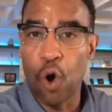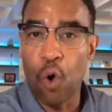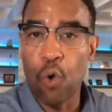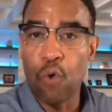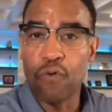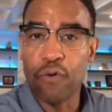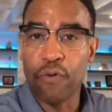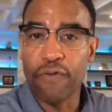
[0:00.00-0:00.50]

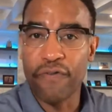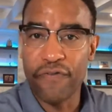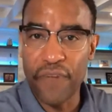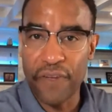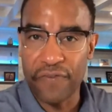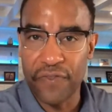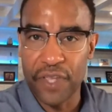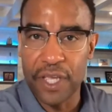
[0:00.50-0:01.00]
over
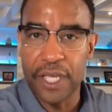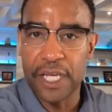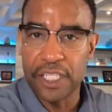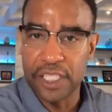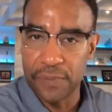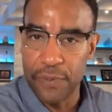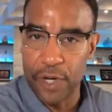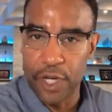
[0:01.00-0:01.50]
50, it
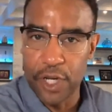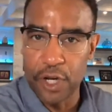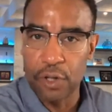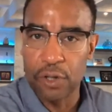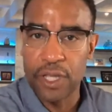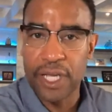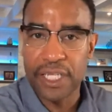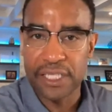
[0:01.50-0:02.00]
should be a
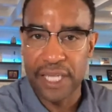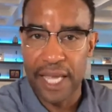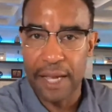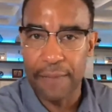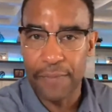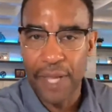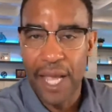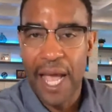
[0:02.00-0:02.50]
yearly exam.